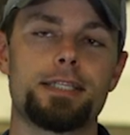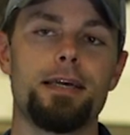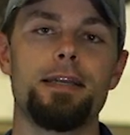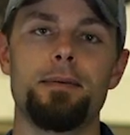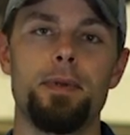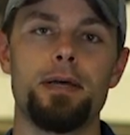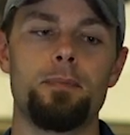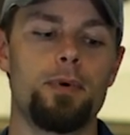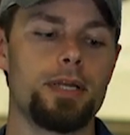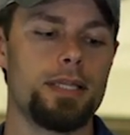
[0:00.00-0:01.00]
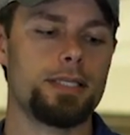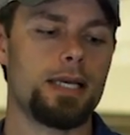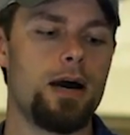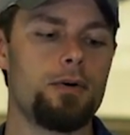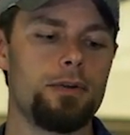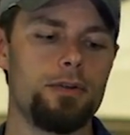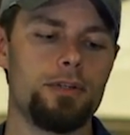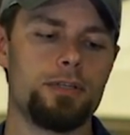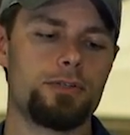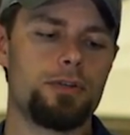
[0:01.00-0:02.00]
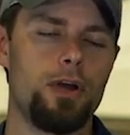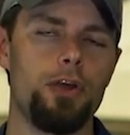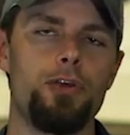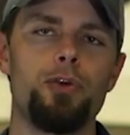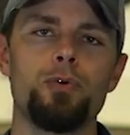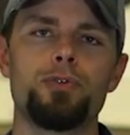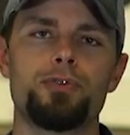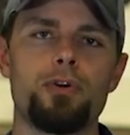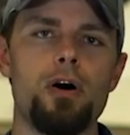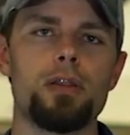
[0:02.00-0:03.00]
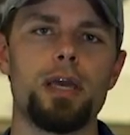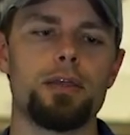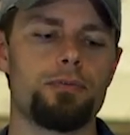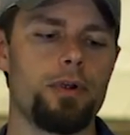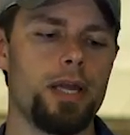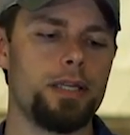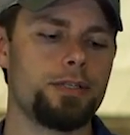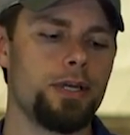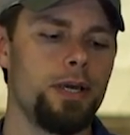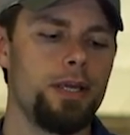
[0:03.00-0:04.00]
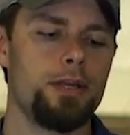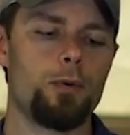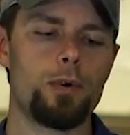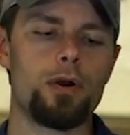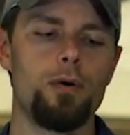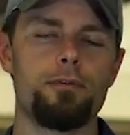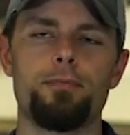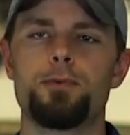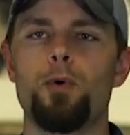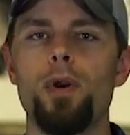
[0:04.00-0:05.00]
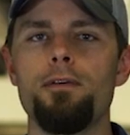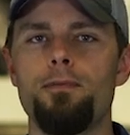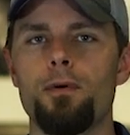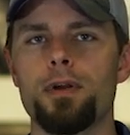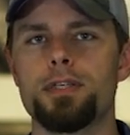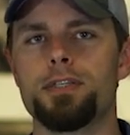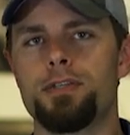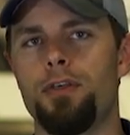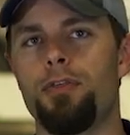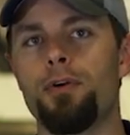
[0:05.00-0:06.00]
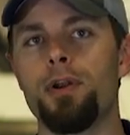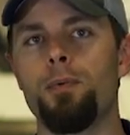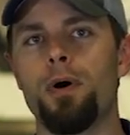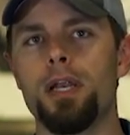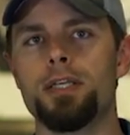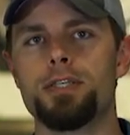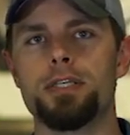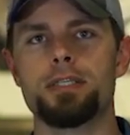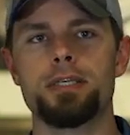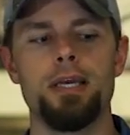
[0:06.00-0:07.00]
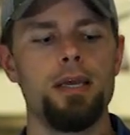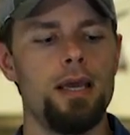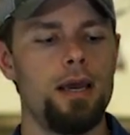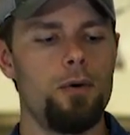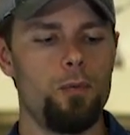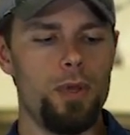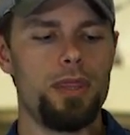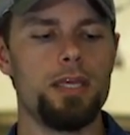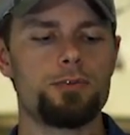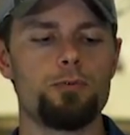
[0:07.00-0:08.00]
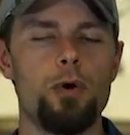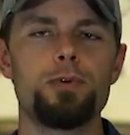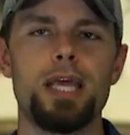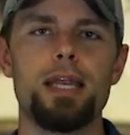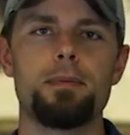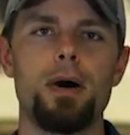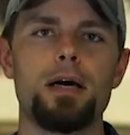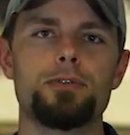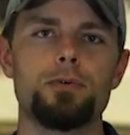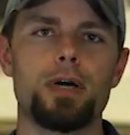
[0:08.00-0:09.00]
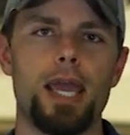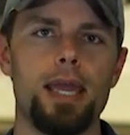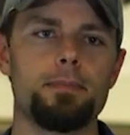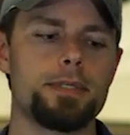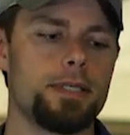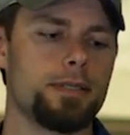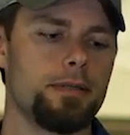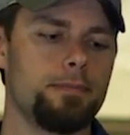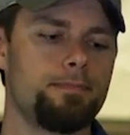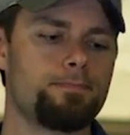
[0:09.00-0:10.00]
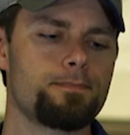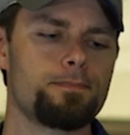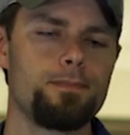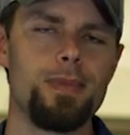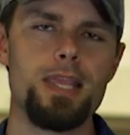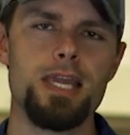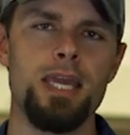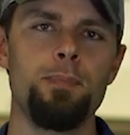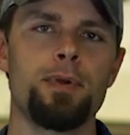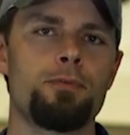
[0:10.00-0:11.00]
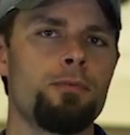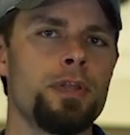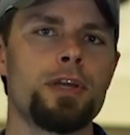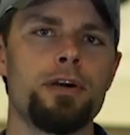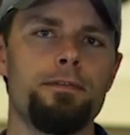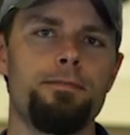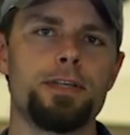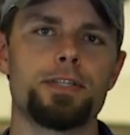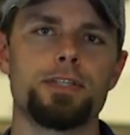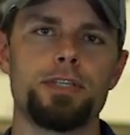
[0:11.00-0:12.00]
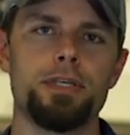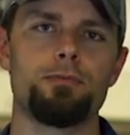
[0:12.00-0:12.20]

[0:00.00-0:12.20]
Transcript: excited to be able to bring this out. There's a huge draw length range. You know, we're going from twenty-four inches to thirty-one inches with this rotating module cam system, keeping really good efficiency,